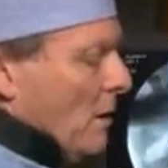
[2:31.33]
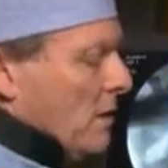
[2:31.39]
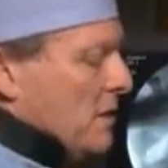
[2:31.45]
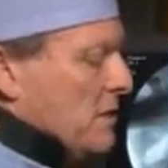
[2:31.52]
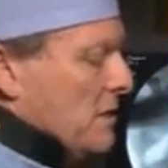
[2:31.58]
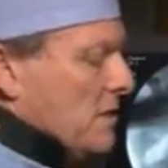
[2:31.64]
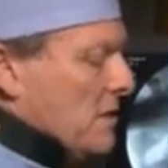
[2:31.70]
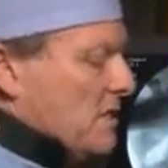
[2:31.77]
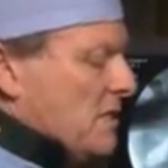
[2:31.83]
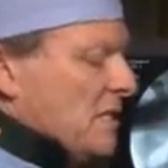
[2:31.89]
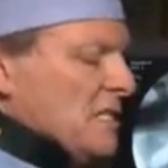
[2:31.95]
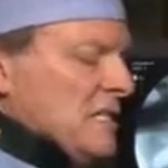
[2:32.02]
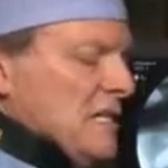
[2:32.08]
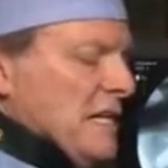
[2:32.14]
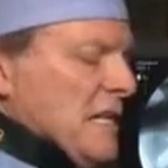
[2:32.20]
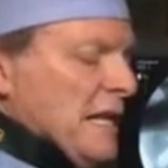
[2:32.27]
This is a
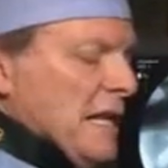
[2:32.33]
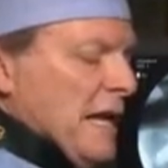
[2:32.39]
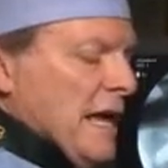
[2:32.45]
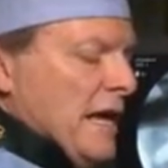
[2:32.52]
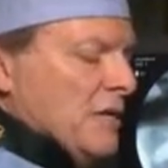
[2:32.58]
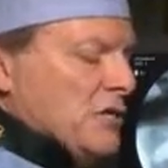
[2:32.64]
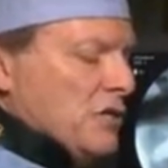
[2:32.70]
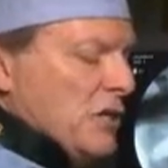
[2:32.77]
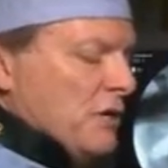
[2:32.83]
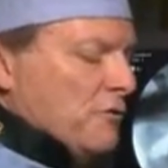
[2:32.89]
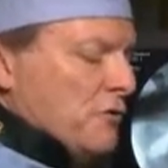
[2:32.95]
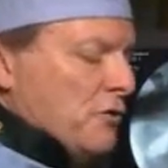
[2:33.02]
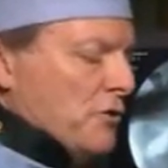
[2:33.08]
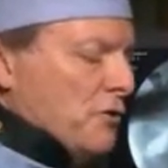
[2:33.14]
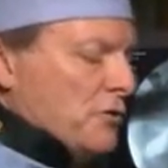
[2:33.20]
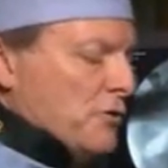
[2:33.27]
16 gauge
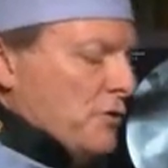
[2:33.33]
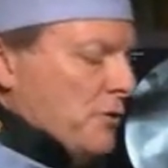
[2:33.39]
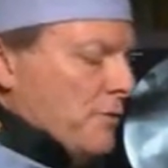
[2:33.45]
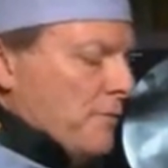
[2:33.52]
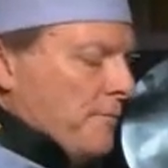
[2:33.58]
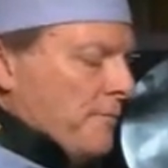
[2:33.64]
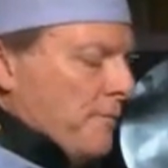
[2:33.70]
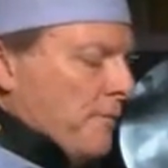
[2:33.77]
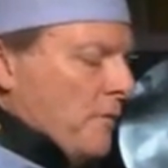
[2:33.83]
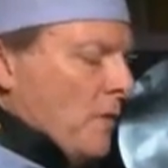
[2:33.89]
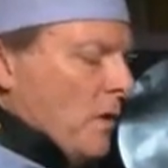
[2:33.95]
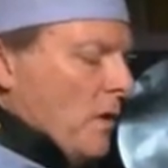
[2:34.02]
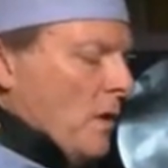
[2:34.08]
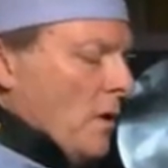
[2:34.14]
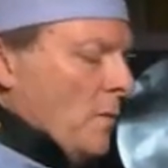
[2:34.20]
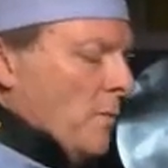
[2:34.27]
introducer
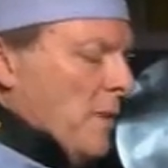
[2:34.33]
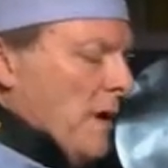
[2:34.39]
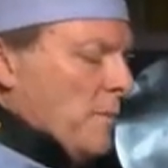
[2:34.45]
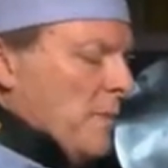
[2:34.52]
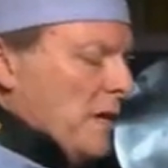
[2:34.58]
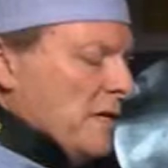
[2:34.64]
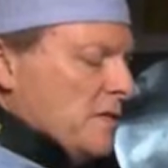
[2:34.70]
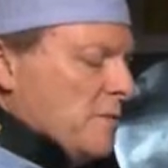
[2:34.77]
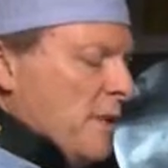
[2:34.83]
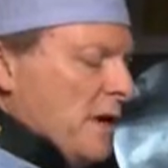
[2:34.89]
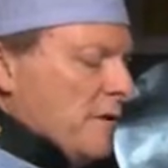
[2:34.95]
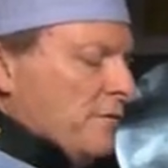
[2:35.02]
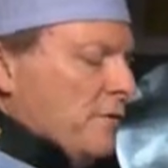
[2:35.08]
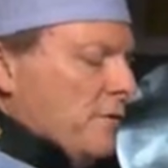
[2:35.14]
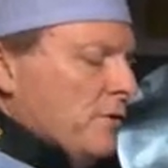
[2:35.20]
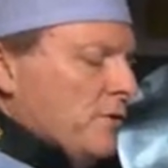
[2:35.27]
made by
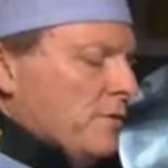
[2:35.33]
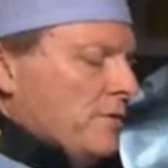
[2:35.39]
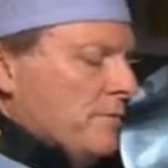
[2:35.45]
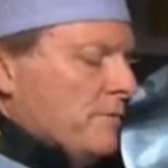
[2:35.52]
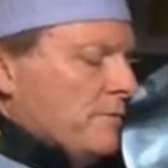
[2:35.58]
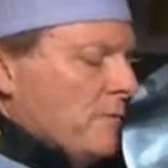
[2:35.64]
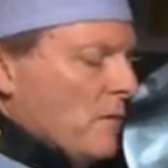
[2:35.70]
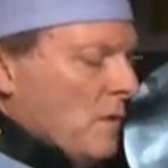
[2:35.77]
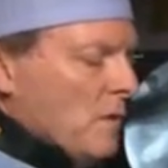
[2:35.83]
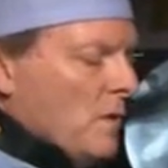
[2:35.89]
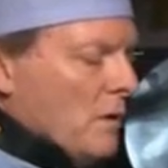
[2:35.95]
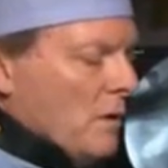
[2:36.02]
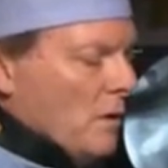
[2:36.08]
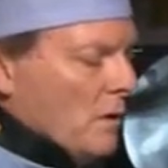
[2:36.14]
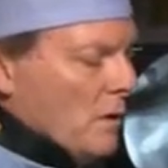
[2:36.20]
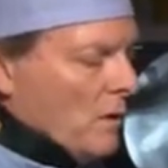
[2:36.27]
Spine View
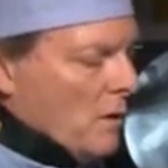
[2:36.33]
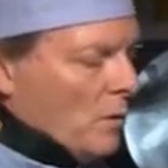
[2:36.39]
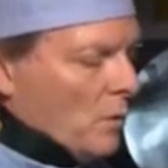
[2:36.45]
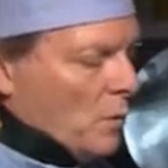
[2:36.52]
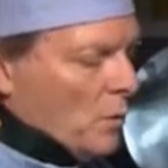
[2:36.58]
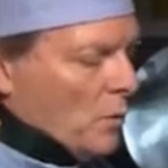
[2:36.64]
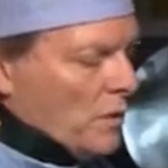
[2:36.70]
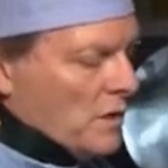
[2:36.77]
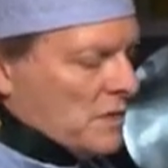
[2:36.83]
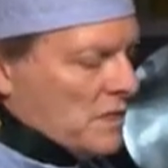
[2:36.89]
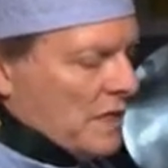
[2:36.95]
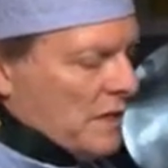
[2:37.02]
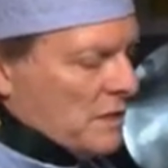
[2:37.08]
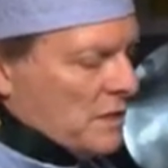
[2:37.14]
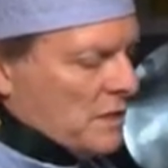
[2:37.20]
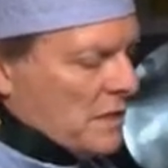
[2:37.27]
with a
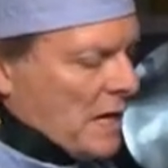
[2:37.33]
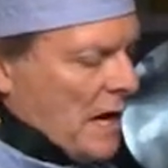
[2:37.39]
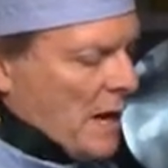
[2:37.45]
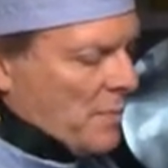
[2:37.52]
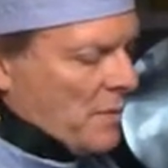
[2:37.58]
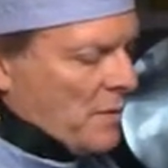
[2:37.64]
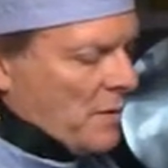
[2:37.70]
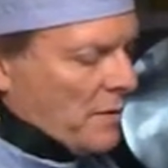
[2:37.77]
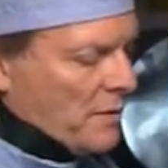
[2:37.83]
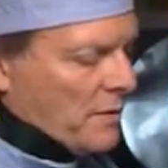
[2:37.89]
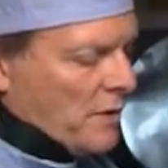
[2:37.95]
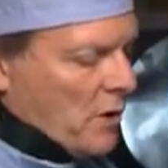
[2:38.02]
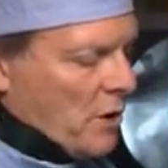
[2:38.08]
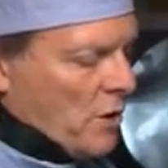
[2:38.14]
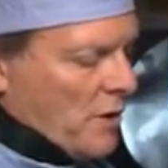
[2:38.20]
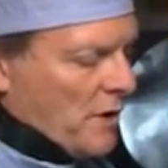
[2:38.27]
skin stop
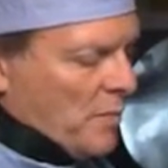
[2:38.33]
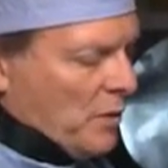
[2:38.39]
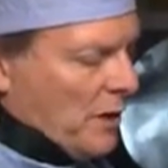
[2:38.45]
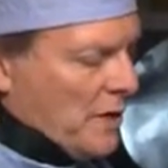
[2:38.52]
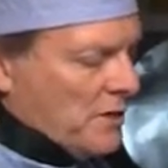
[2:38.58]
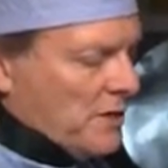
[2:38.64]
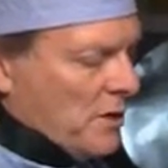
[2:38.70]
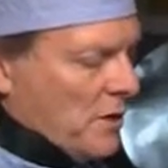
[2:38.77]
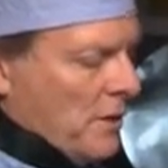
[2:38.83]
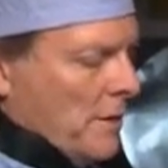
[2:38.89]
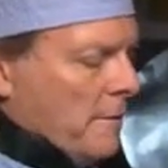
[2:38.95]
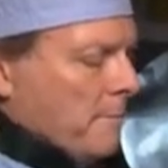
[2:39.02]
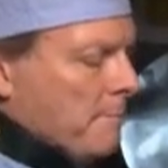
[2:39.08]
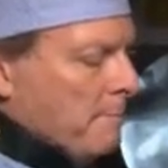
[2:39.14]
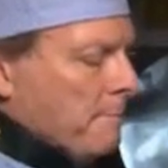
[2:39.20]
already placed on it.